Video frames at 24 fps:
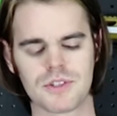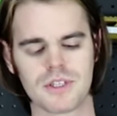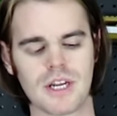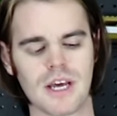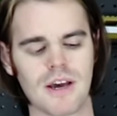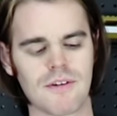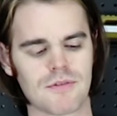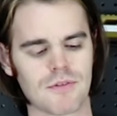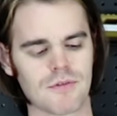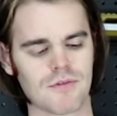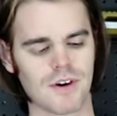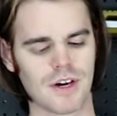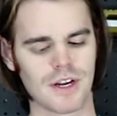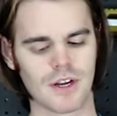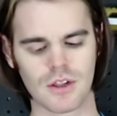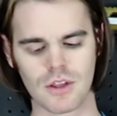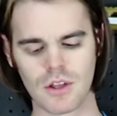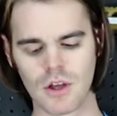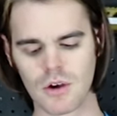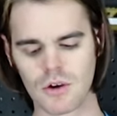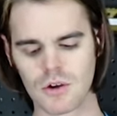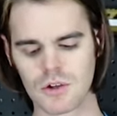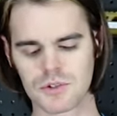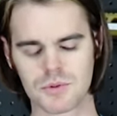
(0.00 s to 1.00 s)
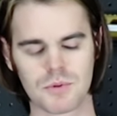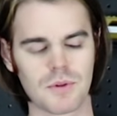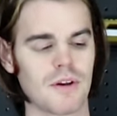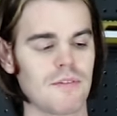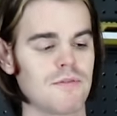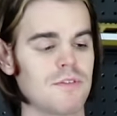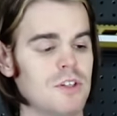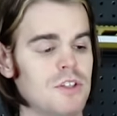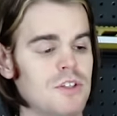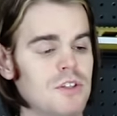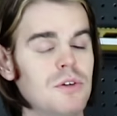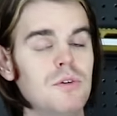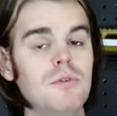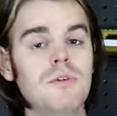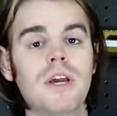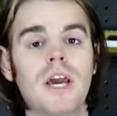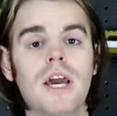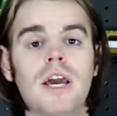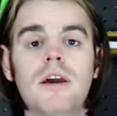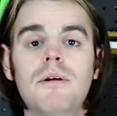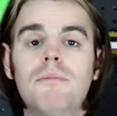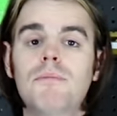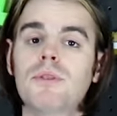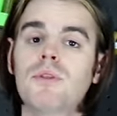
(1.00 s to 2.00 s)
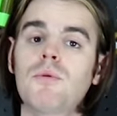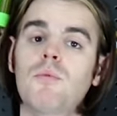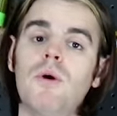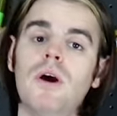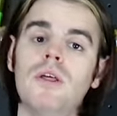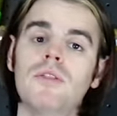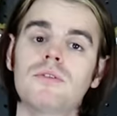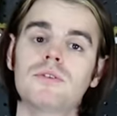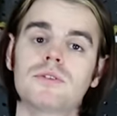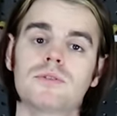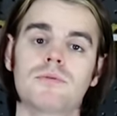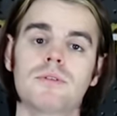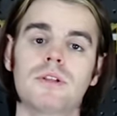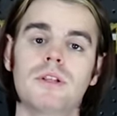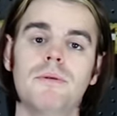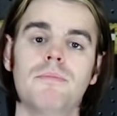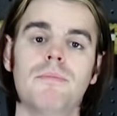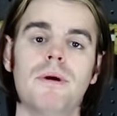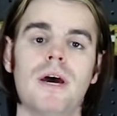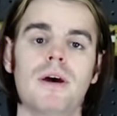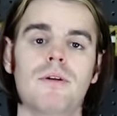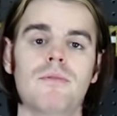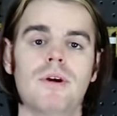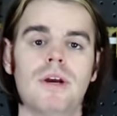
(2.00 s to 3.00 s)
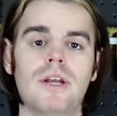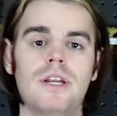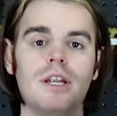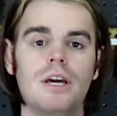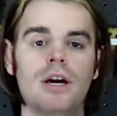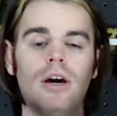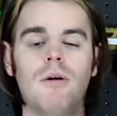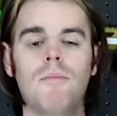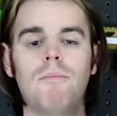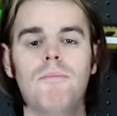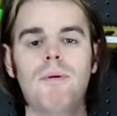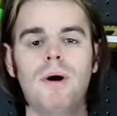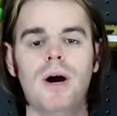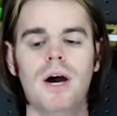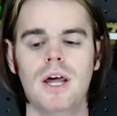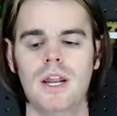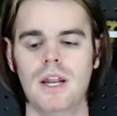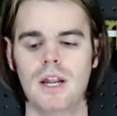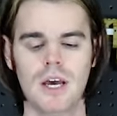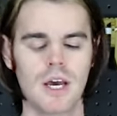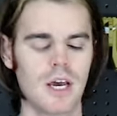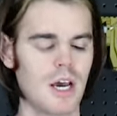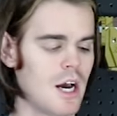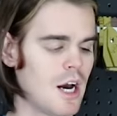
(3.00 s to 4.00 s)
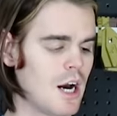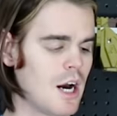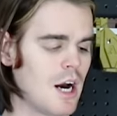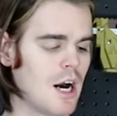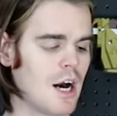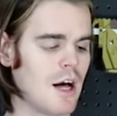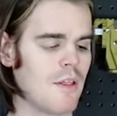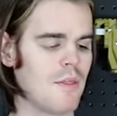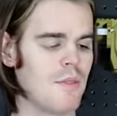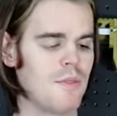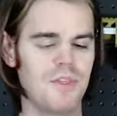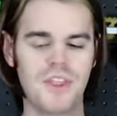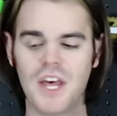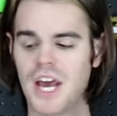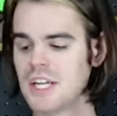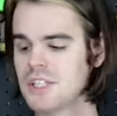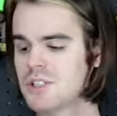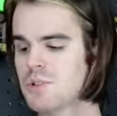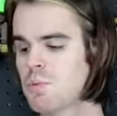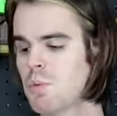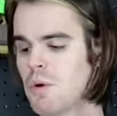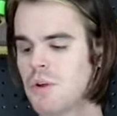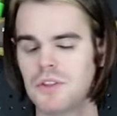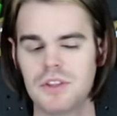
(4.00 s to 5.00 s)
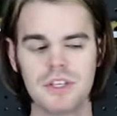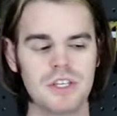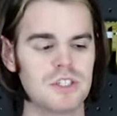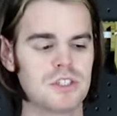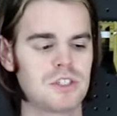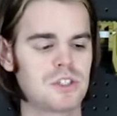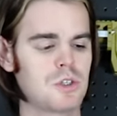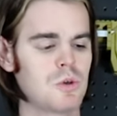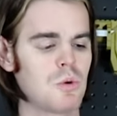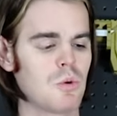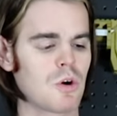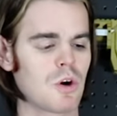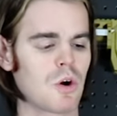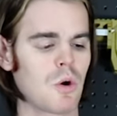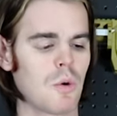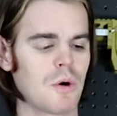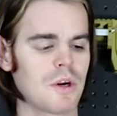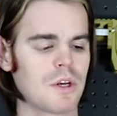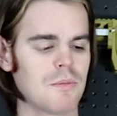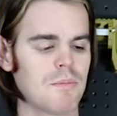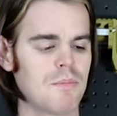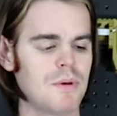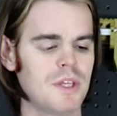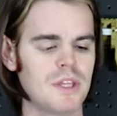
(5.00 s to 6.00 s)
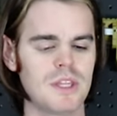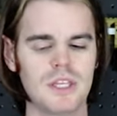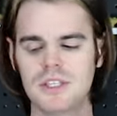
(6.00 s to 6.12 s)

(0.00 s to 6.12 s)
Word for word: And then after vinyl logos, we'll have to two K it, but the weather's really bad right now. But uh, that's what these two are going to be.